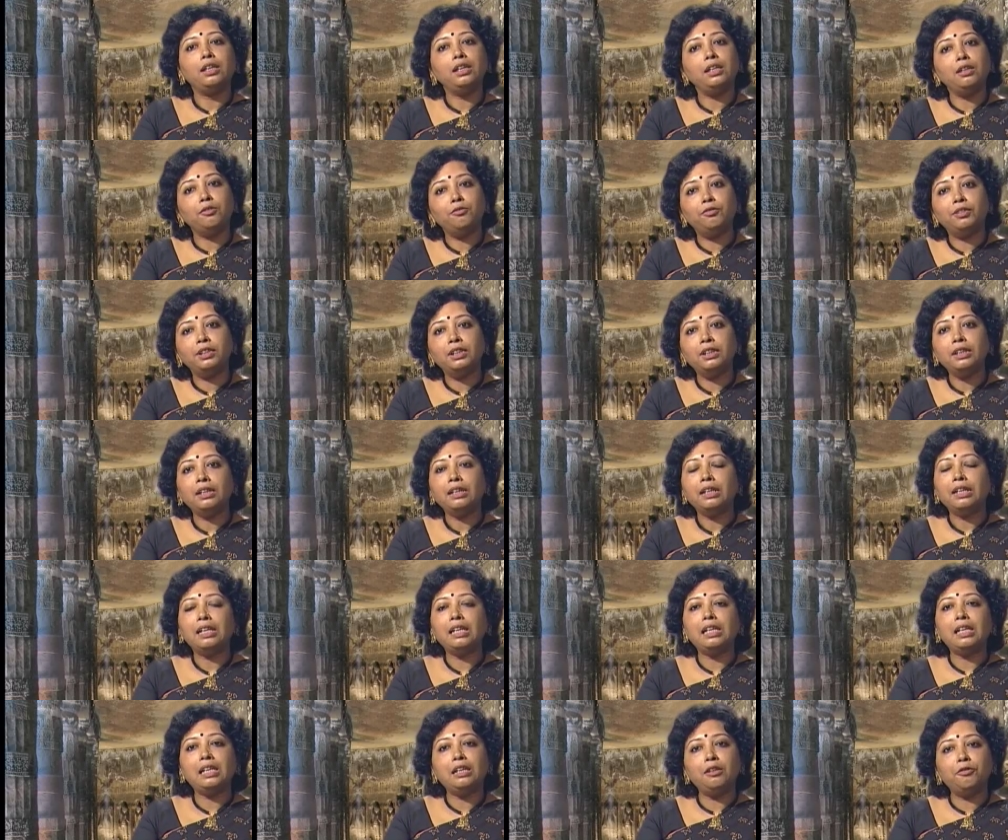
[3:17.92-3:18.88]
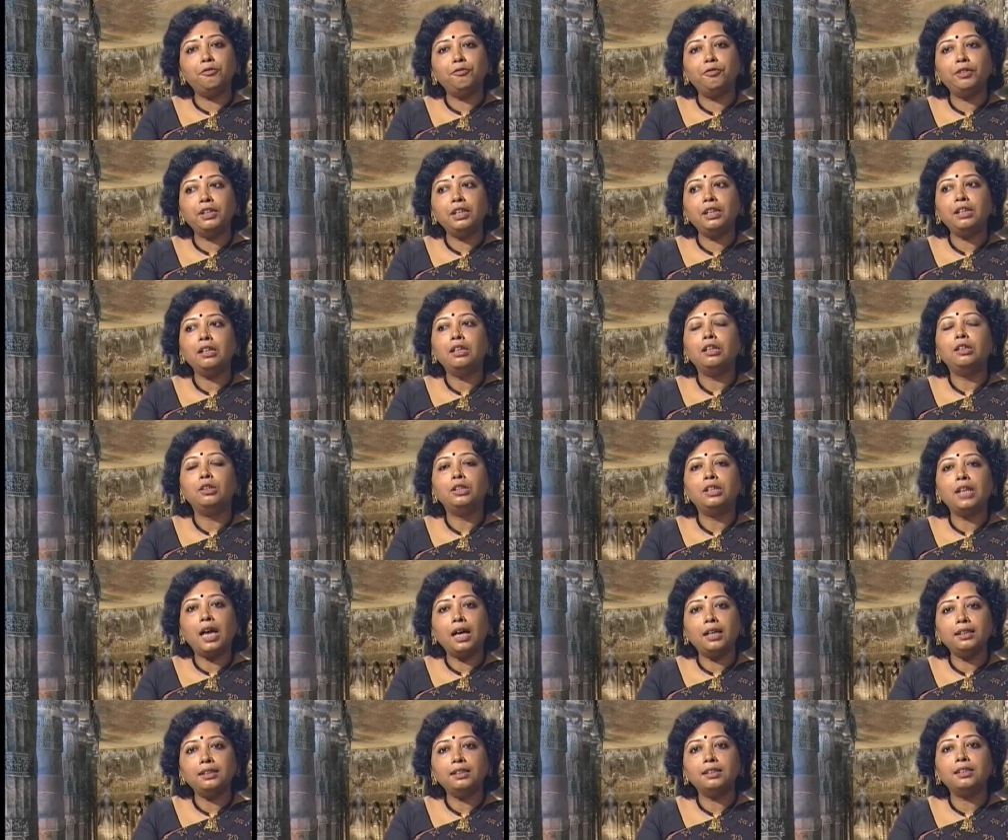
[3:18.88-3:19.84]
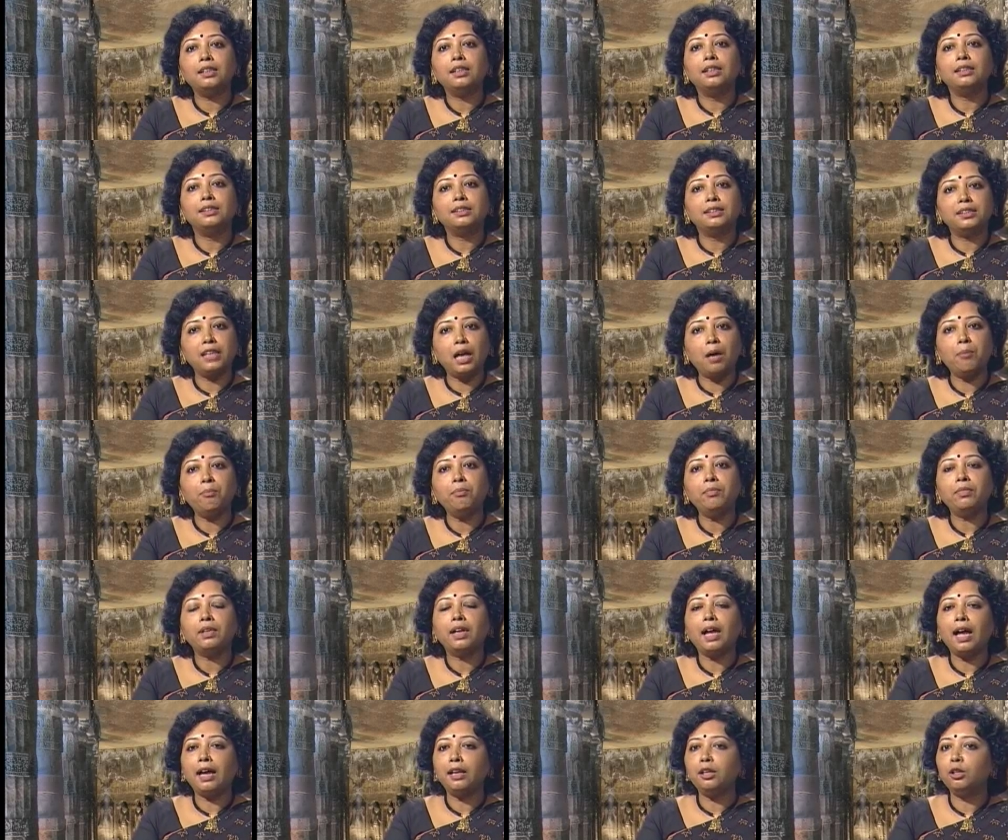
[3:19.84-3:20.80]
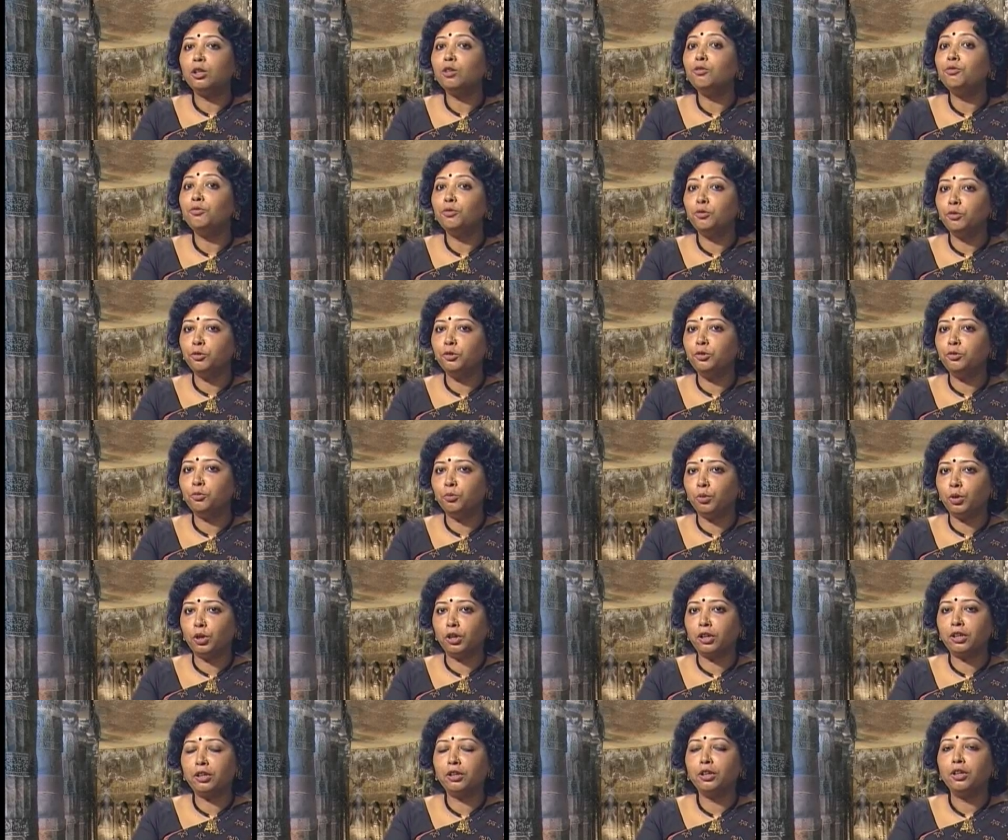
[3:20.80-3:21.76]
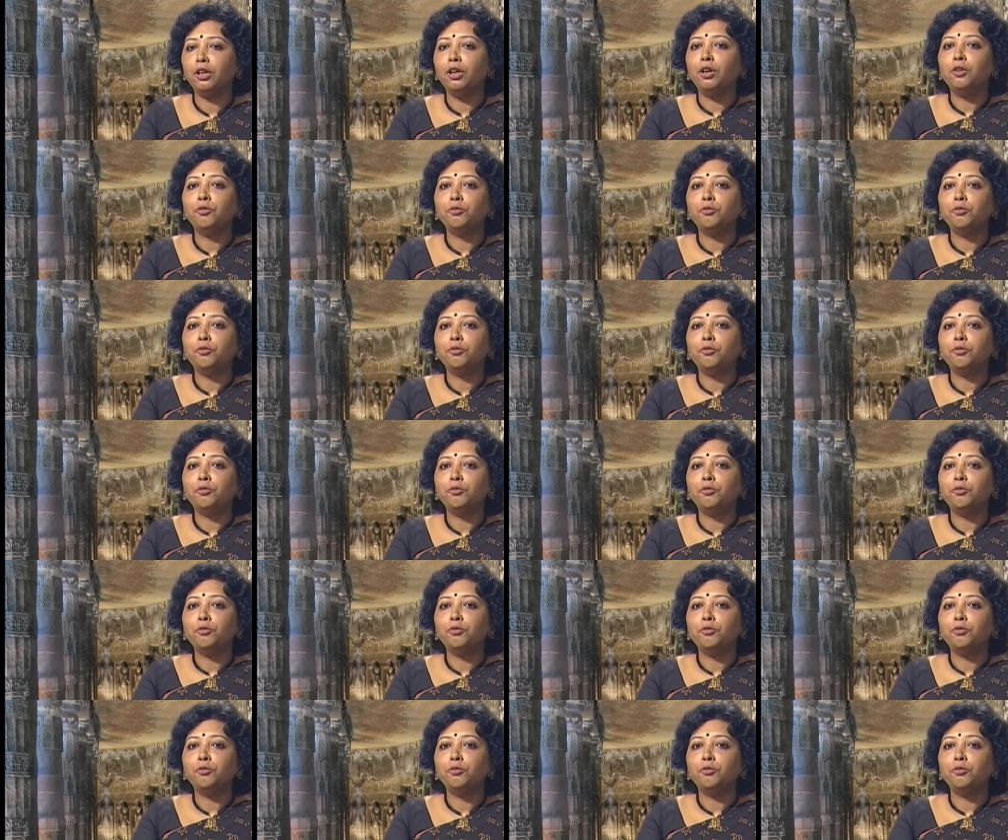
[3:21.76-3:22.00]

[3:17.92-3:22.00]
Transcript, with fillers: even if he does some kind of good work.